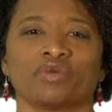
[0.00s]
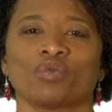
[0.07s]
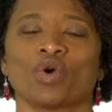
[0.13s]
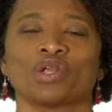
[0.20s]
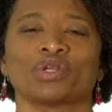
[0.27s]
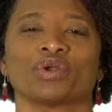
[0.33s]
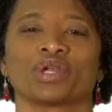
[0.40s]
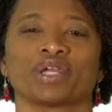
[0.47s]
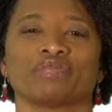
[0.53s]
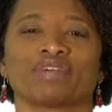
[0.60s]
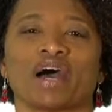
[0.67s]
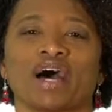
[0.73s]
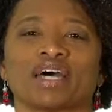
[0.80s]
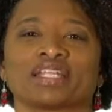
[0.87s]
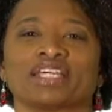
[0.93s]
wondering if
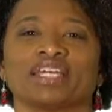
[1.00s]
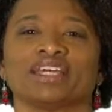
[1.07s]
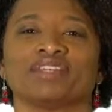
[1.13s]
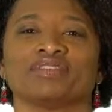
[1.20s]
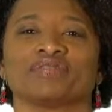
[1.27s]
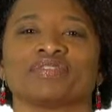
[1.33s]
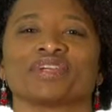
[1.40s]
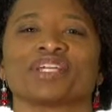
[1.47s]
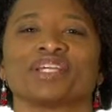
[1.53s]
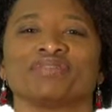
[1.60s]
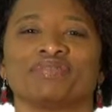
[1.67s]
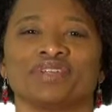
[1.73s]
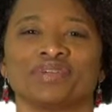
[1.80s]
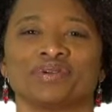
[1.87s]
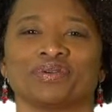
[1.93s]
God can forgive
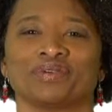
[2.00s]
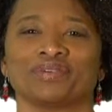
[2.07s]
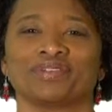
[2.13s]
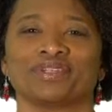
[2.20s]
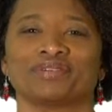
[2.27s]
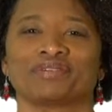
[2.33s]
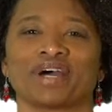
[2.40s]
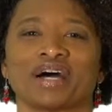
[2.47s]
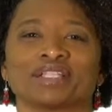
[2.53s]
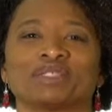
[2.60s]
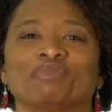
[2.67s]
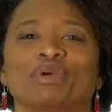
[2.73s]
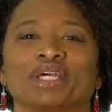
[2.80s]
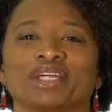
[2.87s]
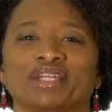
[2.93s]
you, if God's
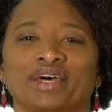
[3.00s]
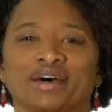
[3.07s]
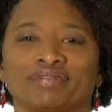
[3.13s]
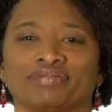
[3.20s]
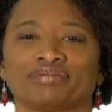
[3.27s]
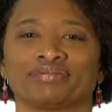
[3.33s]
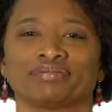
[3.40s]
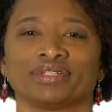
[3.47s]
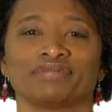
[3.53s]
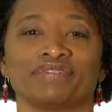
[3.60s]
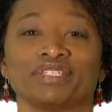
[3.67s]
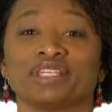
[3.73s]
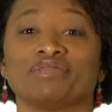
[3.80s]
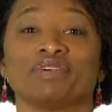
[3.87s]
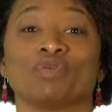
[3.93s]
big enough, if
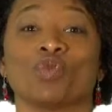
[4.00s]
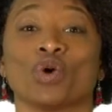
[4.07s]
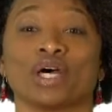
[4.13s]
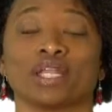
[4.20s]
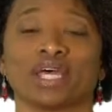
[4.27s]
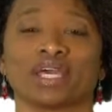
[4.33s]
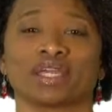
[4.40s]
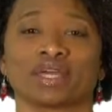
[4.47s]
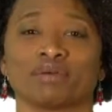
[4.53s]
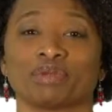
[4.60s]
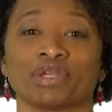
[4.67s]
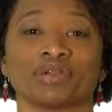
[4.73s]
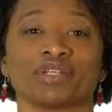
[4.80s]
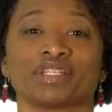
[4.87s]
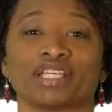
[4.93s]
He's even willing, I'm
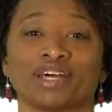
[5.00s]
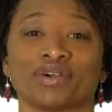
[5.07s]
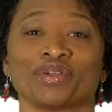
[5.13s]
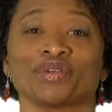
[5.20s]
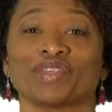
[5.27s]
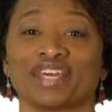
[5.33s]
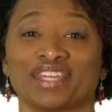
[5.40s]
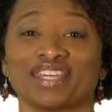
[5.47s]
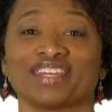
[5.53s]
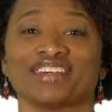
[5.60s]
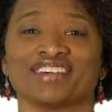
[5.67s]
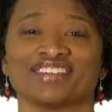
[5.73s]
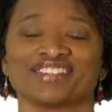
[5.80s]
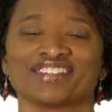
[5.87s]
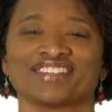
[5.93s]
here to tell you that He
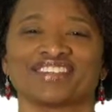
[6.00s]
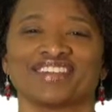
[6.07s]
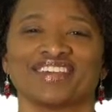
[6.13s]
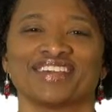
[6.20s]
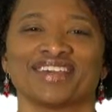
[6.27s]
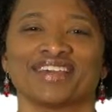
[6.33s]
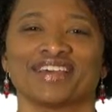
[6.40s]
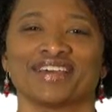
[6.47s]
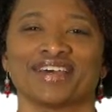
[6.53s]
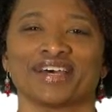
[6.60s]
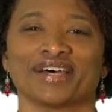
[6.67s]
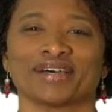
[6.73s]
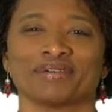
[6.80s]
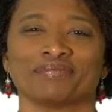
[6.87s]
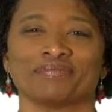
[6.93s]
is.
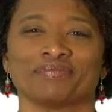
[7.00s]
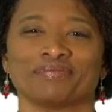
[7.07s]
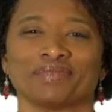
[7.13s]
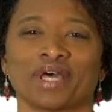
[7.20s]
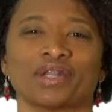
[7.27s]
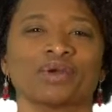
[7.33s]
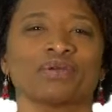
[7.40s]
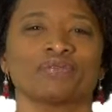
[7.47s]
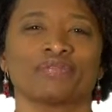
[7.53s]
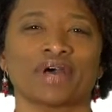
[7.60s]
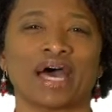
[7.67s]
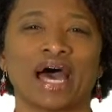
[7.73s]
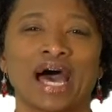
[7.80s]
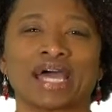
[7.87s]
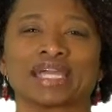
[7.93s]
Not only have
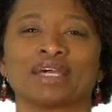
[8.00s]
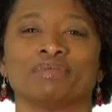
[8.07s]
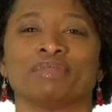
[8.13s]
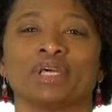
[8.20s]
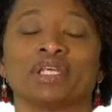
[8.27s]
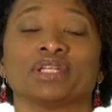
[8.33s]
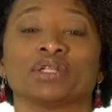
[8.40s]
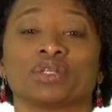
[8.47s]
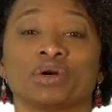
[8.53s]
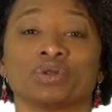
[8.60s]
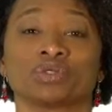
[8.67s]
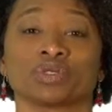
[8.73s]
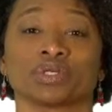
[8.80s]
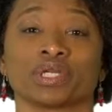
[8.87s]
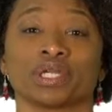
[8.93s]
I committed
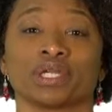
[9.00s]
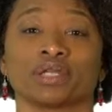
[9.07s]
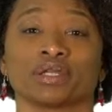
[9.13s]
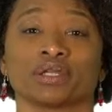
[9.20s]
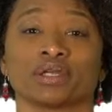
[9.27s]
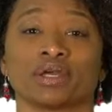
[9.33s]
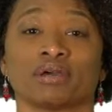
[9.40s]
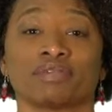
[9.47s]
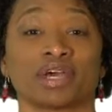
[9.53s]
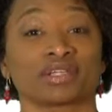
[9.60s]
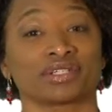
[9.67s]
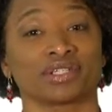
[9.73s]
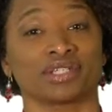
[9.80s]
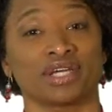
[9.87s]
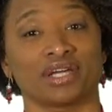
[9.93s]
adultery, I've
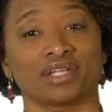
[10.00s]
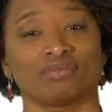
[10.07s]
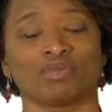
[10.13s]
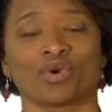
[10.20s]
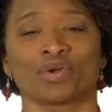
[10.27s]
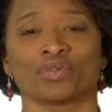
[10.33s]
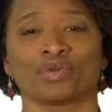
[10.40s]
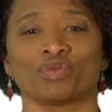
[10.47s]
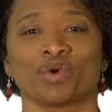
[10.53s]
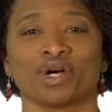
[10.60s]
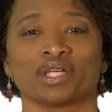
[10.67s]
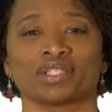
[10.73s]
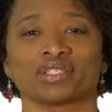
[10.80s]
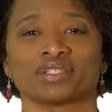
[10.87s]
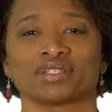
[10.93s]
actually done it more than
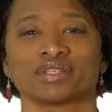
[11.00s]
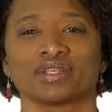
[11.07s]
once.